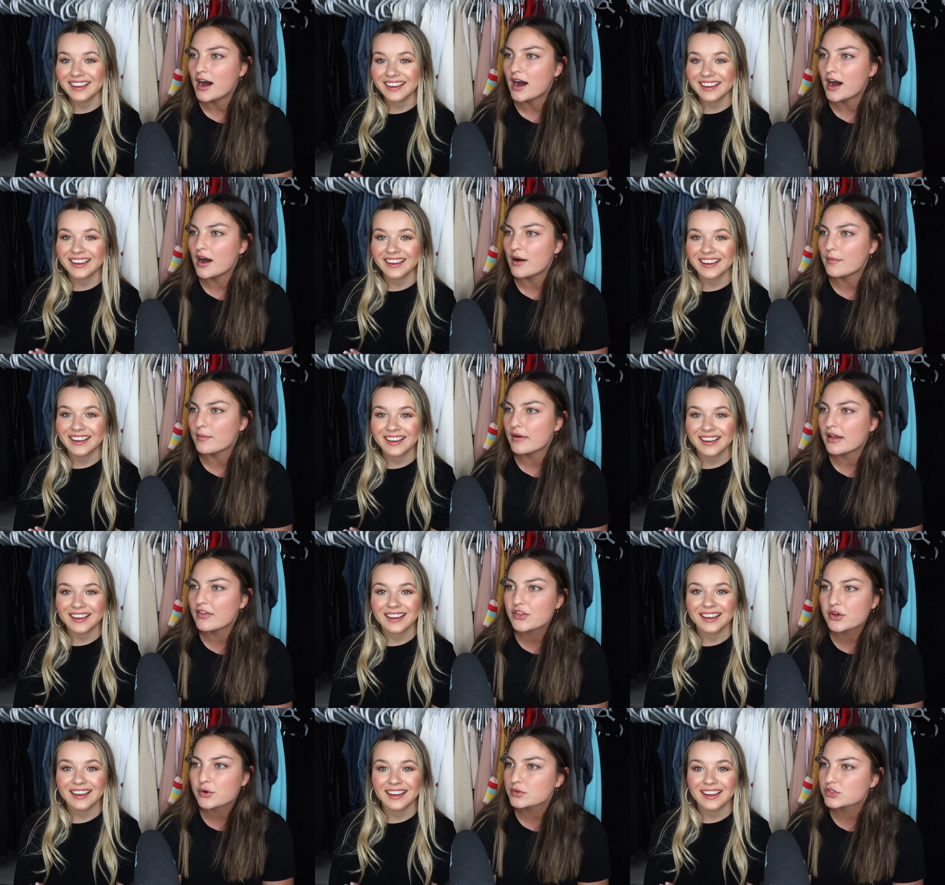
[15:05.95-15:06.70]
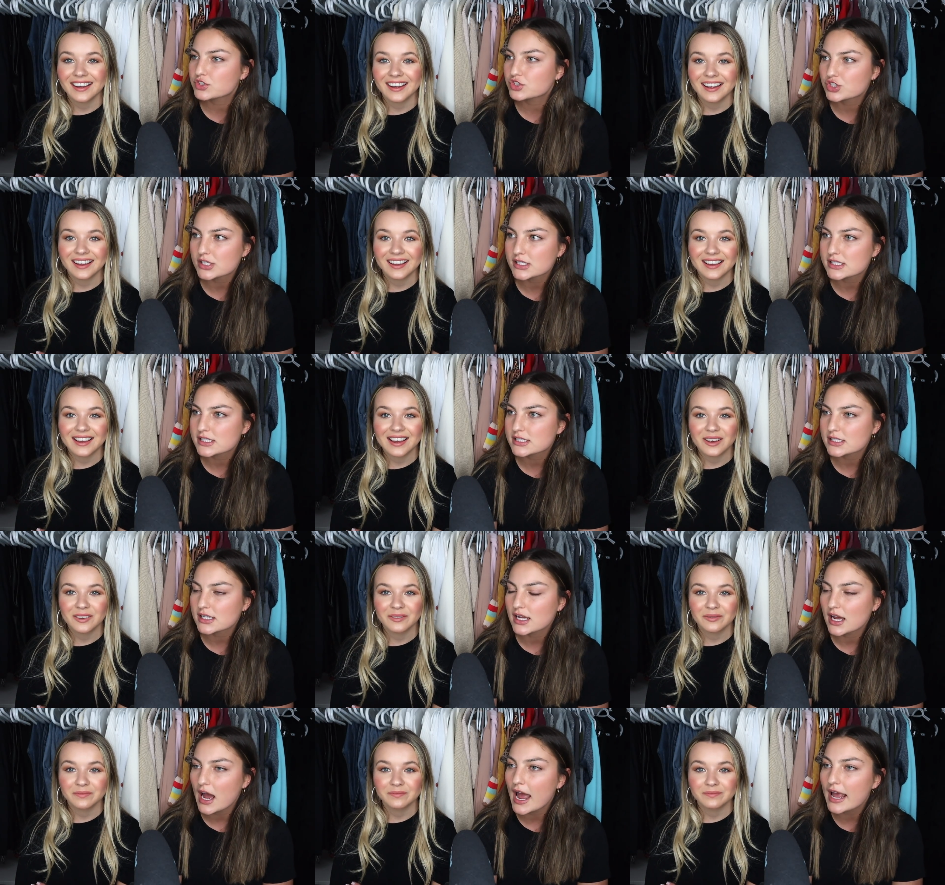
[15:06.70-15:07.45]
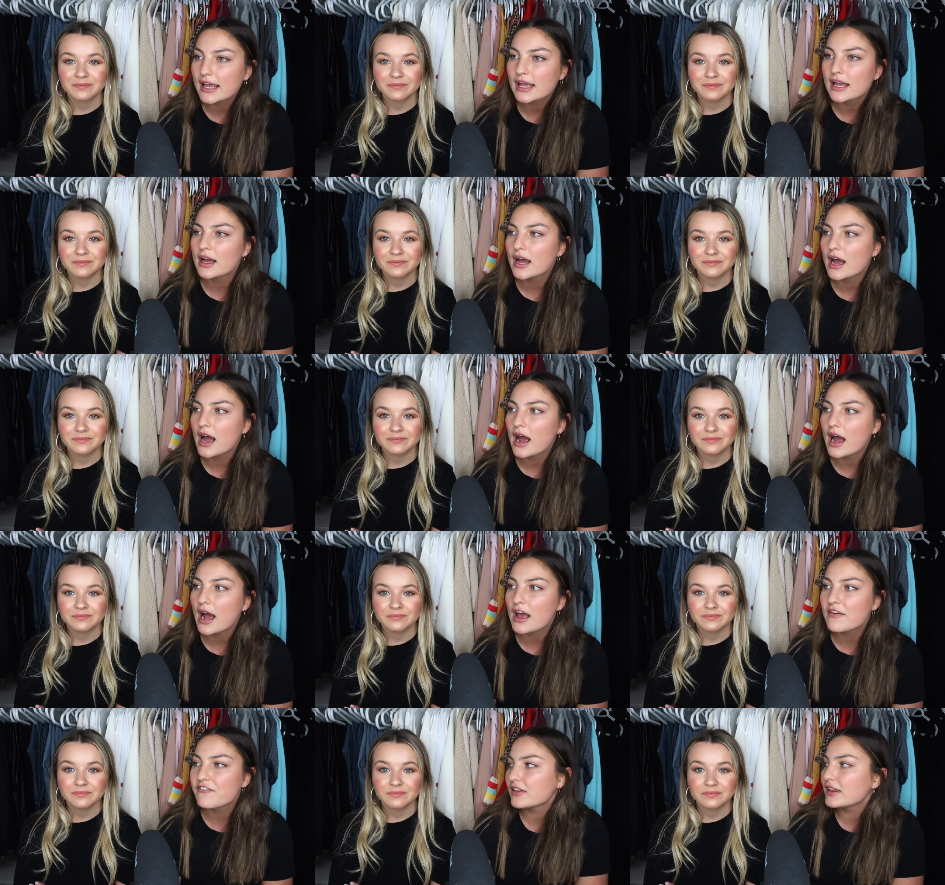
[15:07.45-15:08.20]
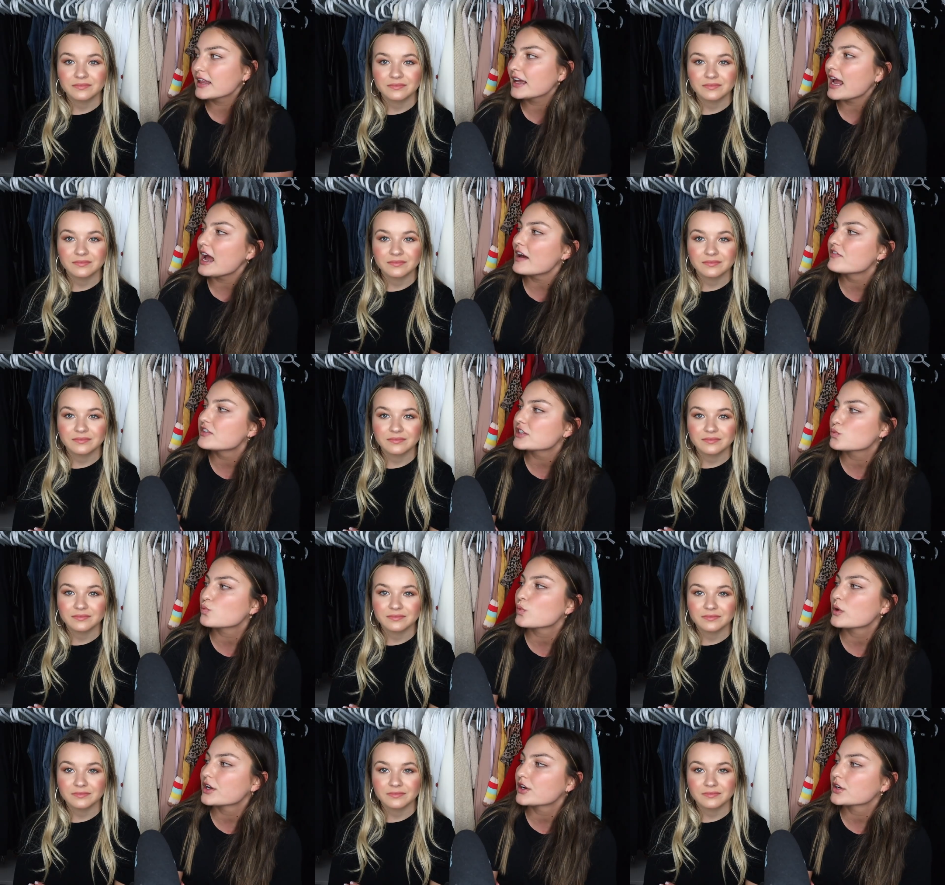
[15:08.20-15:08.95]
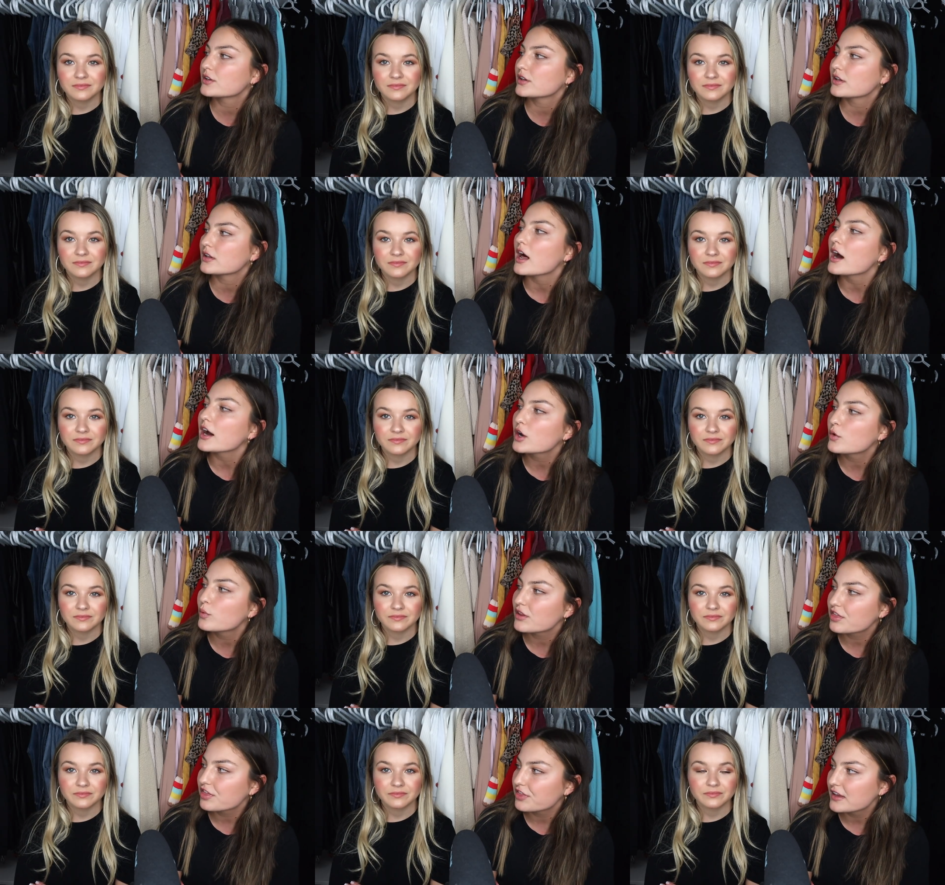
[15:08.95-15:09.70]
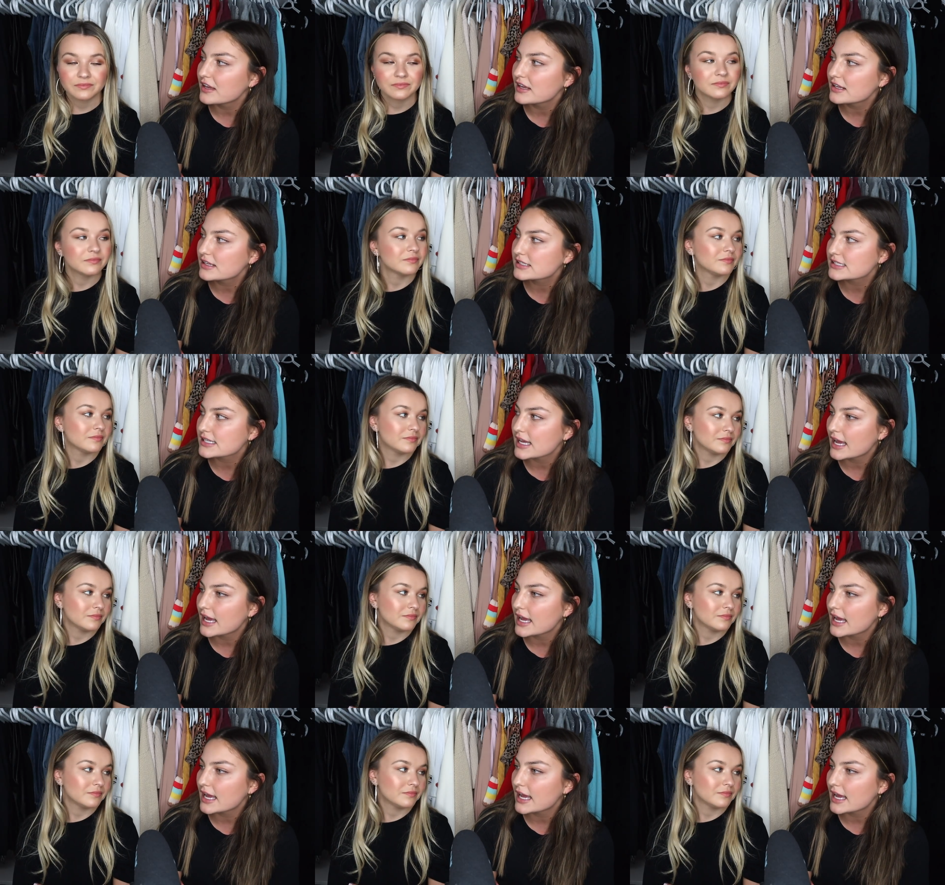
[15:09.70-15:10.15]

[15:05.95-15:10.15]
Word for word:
Speaker 1: Um, and there was just I I feel like I have this weird luck with things.